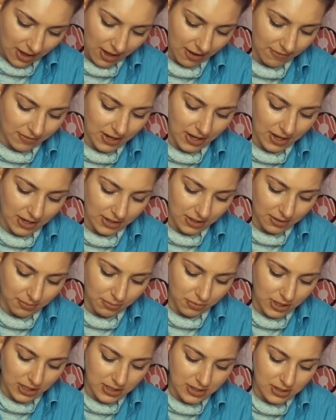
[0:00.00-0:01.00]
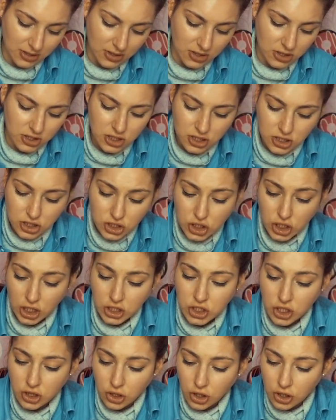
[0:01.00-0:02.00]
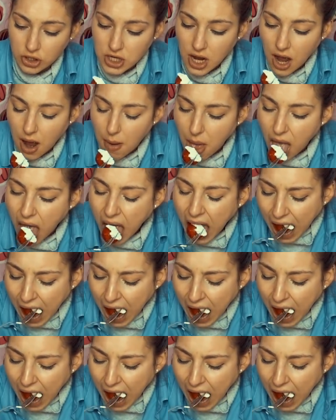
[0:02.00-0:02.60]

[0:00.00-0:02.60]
Haven't had cup in such a long time.